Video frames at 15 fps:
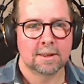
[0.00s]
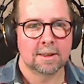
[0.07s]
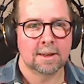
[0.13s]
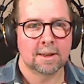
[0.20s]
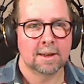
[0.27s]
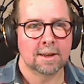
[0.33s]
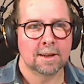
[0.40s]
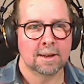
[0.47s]

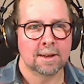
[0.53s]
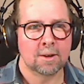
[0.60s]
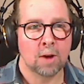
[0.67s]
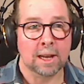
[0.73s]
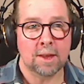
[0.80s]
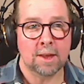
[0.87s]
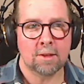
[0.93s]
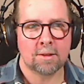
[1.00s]
Or
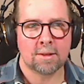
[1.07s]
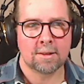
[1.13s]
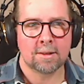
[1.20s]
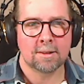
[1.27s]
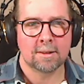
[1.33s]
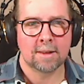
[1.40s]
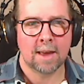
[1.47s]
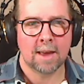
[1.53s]
at
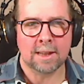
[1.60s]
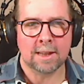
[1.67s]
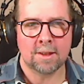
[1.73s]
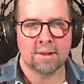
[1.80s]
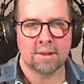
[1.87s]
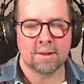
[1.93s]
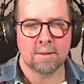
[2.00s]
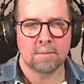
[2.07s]

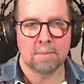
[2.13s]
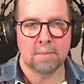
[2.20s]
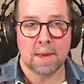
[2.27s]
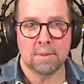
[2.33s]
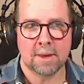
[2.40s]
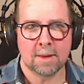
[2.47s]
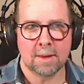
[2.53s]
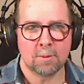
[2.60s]
least
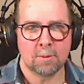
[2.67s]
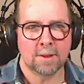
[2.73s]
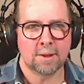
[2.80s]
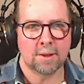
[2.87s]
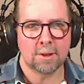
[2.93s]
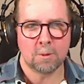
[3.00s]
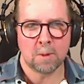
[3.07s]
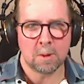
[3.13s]
maybe this
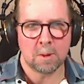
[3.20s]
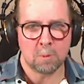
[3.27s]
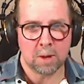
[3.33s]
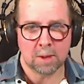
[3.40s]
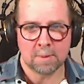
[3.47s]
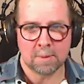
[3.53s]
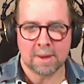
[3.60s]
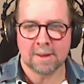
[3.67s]
is really
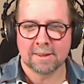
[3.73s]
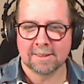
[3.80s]
real me.